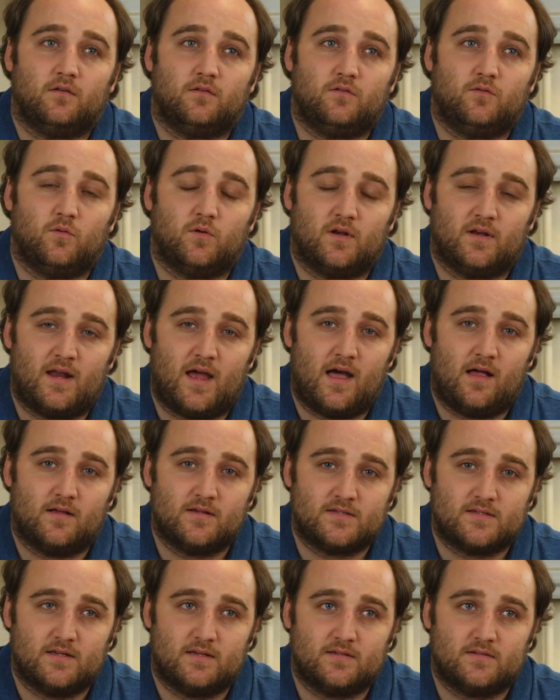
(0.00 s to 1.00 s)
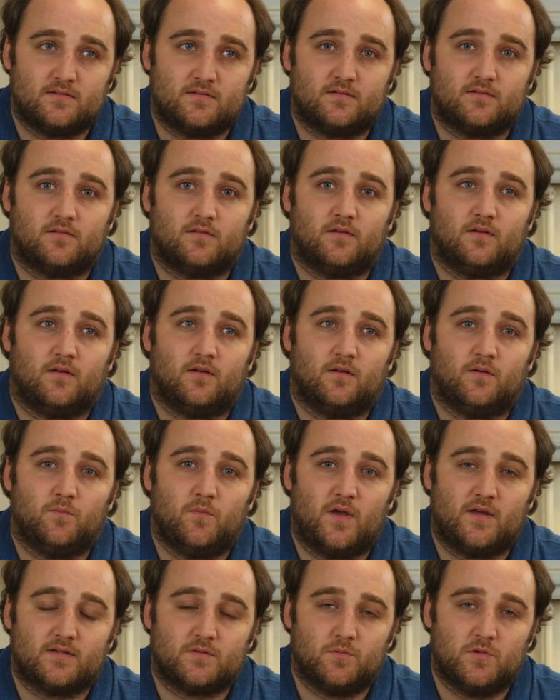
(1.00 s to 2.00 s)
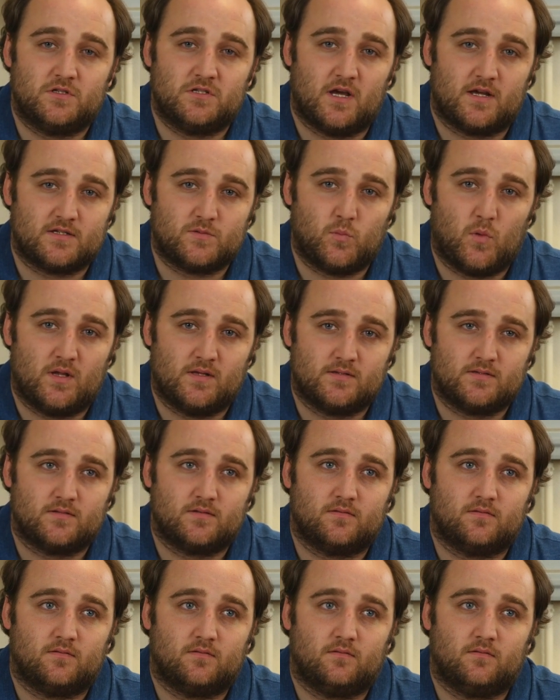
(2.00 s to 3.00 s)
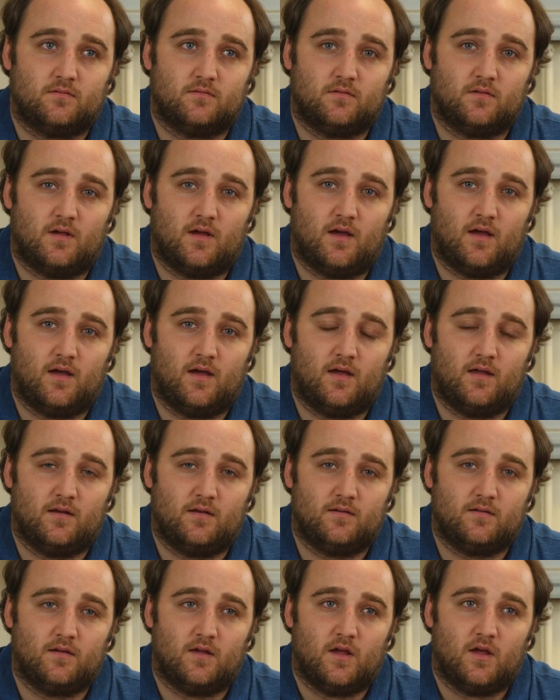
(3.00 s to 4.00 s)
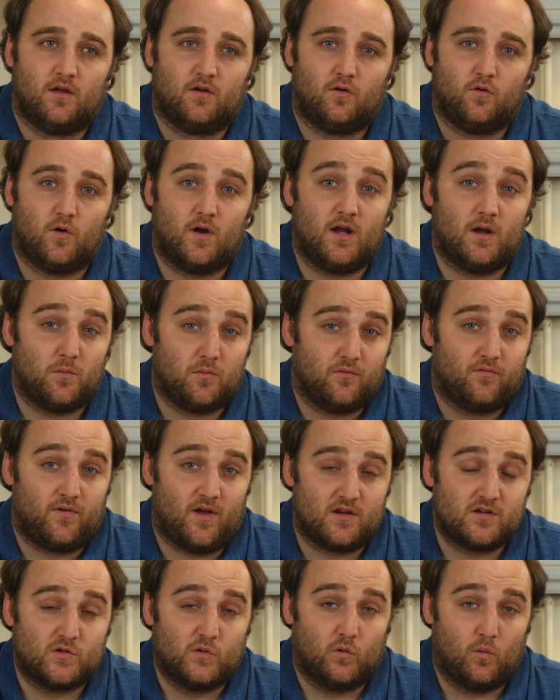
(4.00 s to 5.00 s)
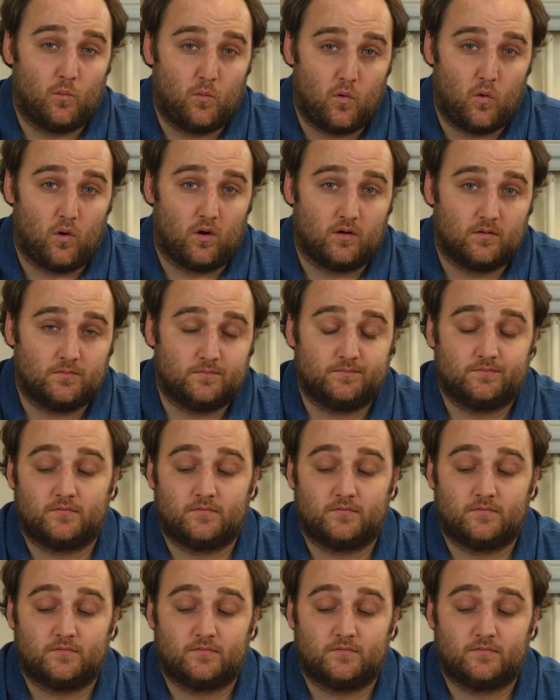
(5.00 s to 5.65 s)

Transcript: do an analysis, make some adjustments, and create a professional report.